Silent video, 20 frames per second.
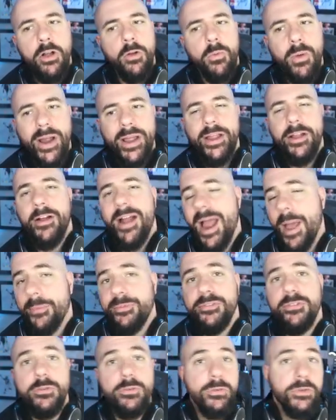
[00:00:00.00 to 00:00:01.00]
Right here,
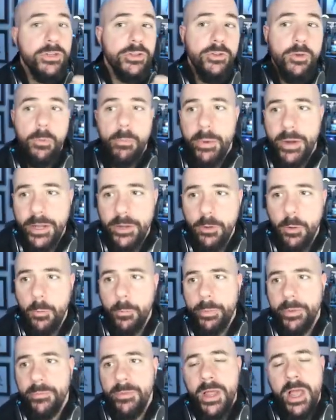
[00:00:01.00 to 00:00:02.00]
absolutely nobody
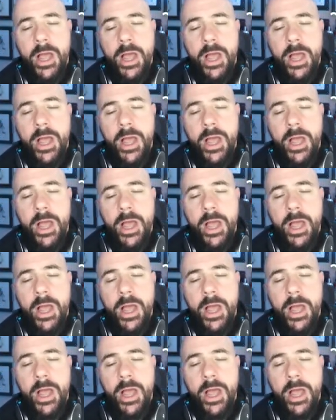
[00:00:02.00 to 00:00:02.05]
open.